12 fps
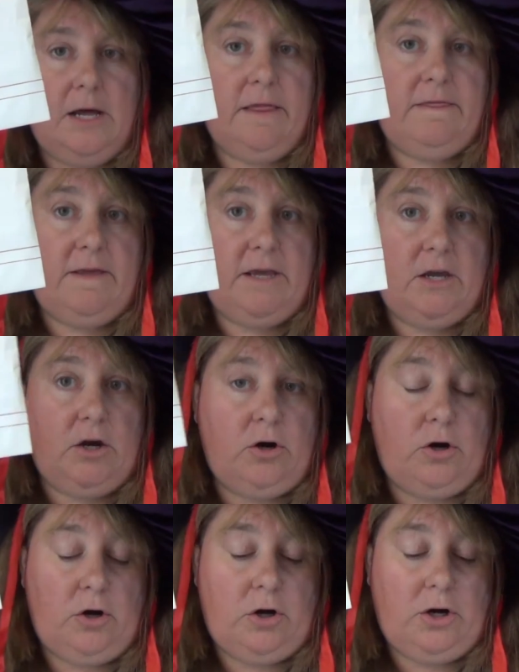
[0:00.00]
They
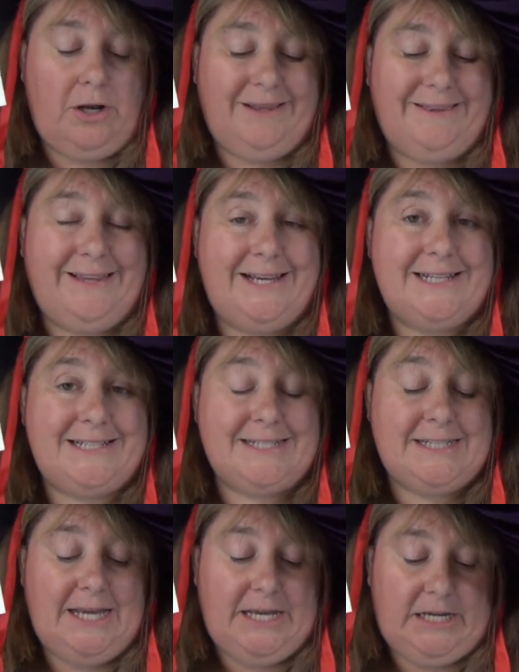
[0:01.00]
are light
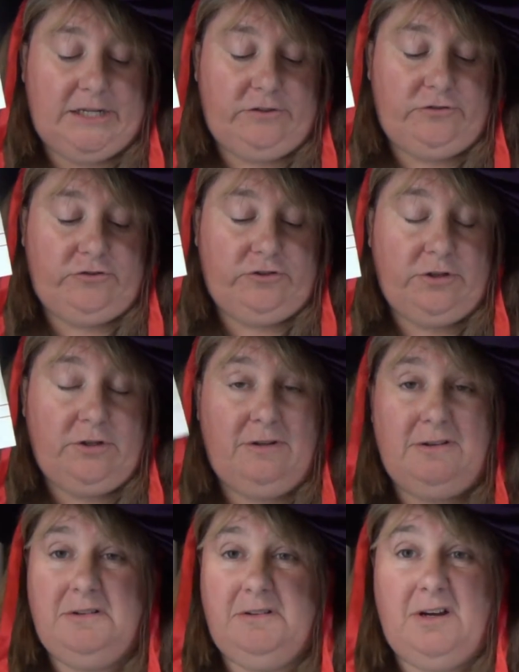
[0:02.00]
gauge.
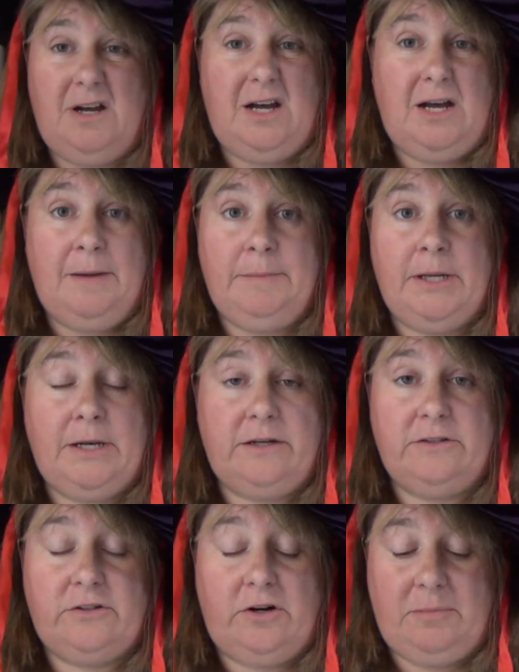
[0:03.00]
I'm not a
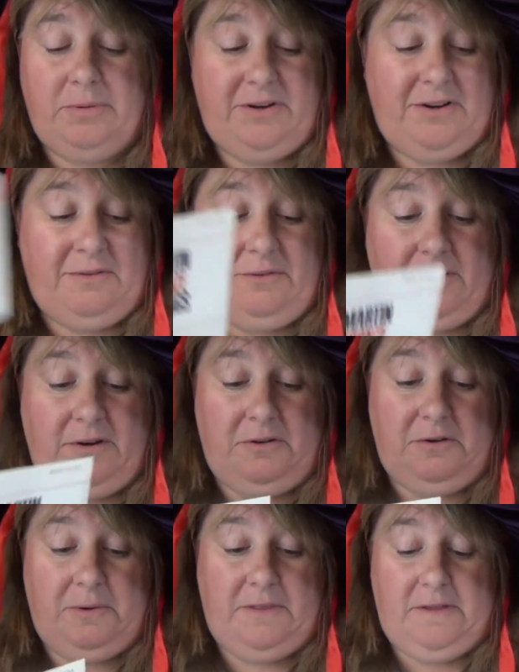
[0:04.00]
guitar player. I really don't
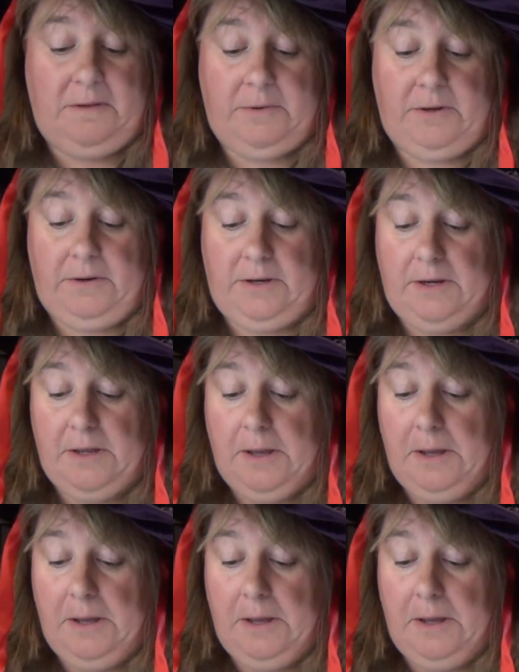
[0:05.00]
know anything about it.